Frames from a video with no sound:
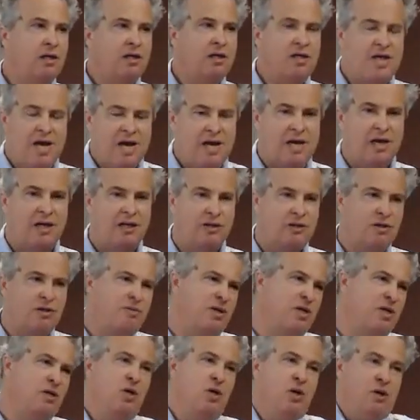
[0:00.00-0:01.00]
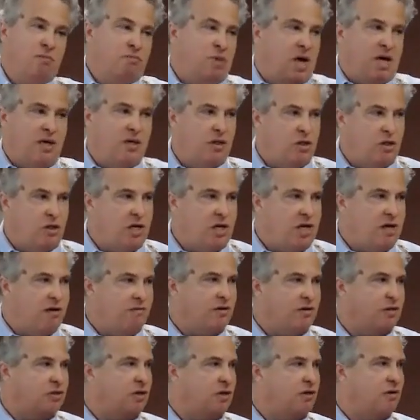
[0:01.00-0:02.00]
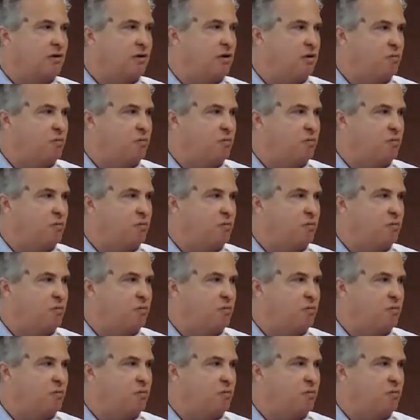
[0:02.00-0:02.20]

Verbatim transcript: Yes, I mean, any of us are,